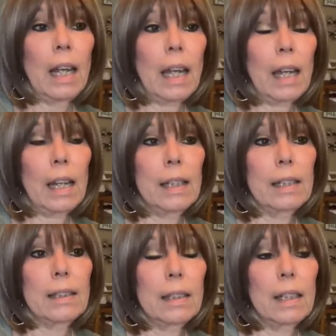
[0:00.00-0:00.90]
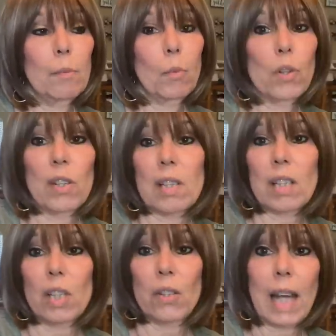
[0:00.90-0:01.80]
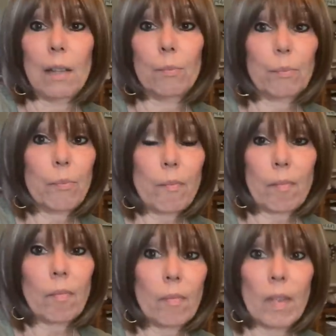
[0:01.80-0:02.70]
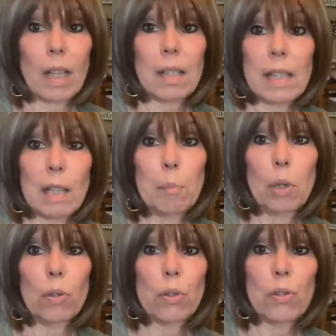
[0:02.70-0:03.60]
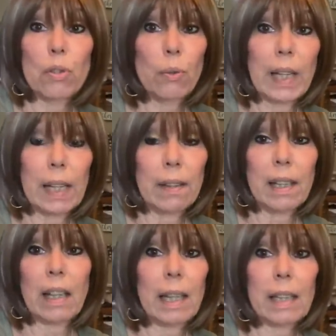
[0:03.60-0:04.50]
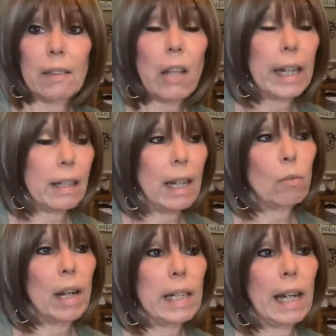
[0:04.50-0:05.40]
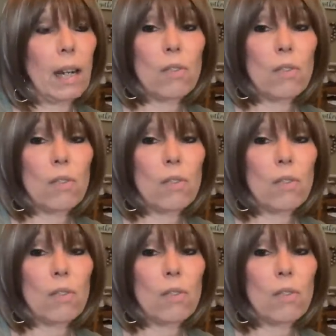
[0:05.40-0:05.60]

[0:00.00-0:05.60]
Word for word: And um, we're just, you know, not seeing builders or doing anything like, like that right now.